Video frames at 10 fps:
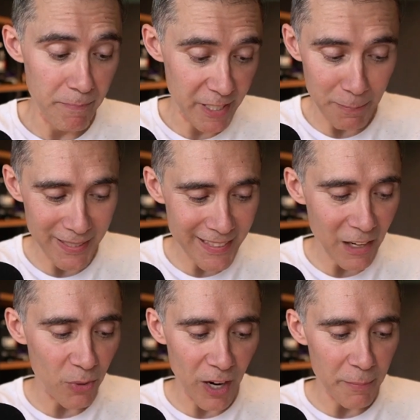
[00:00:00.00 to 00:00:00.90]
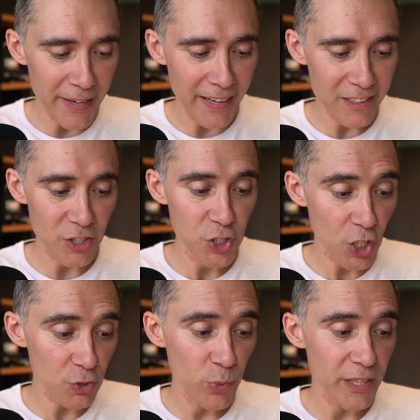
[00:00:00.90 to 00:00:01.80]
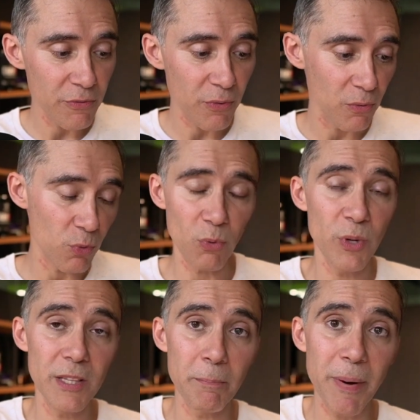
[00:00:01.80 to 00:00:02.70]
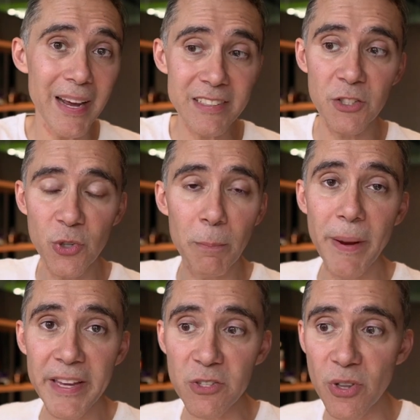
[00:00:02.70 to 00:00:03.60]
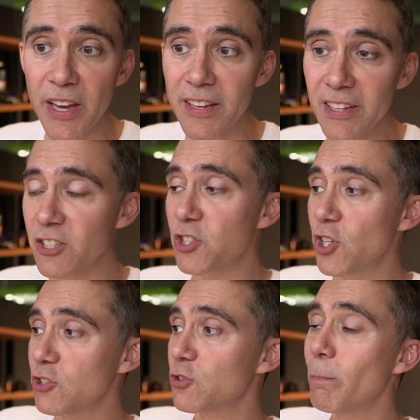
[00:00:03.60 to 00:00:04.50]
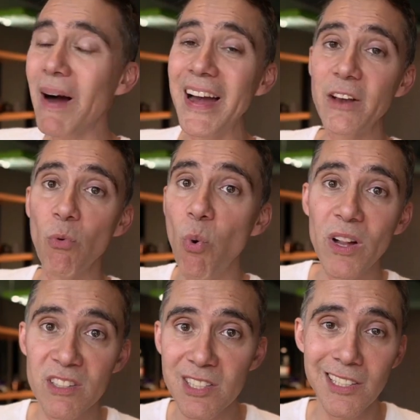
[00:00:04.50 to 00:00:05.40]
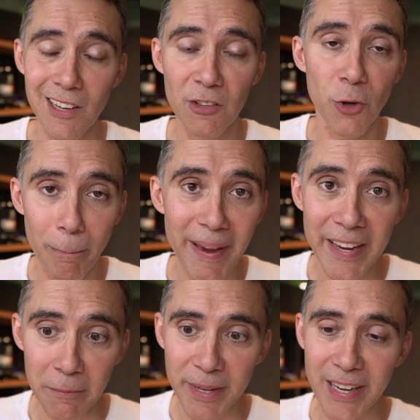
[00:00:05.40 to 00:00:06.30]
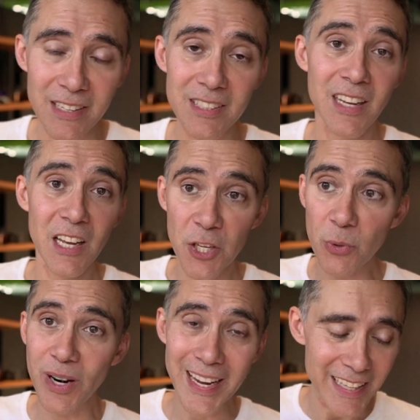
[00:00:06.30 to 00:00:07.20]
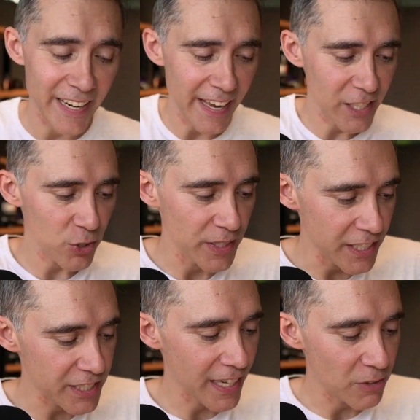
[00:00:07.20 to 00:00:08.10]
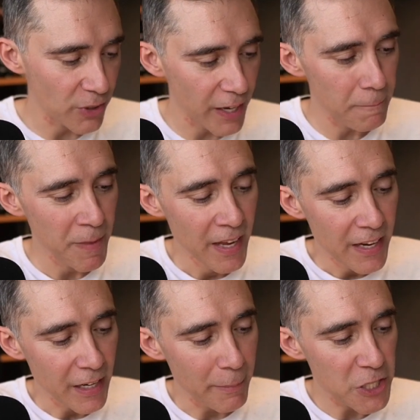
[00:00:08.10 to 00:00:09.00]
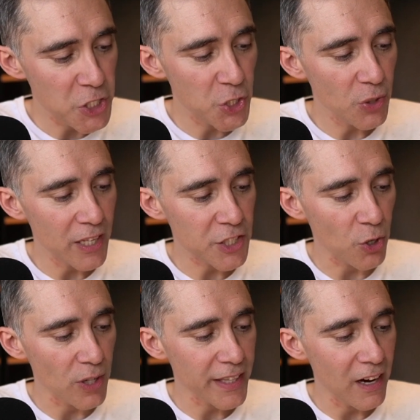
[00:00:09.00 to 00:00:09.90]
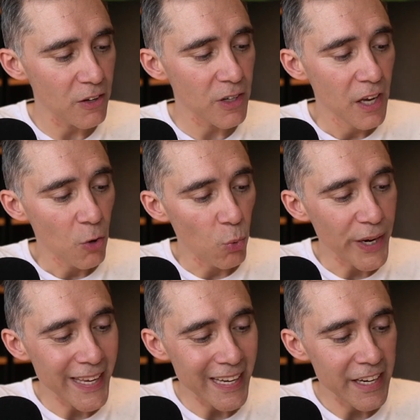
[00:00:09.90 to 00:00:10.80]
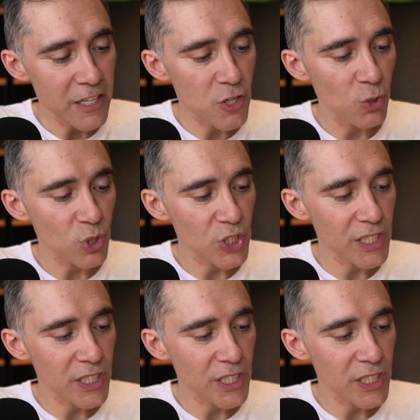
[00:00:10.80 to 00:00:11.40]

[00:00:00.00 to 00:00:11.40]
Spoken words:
spectacular because just with the price that you are paying today is just to buy one single domain because you will get an extra discount. Okay. Number 2, let's scroll down. We need to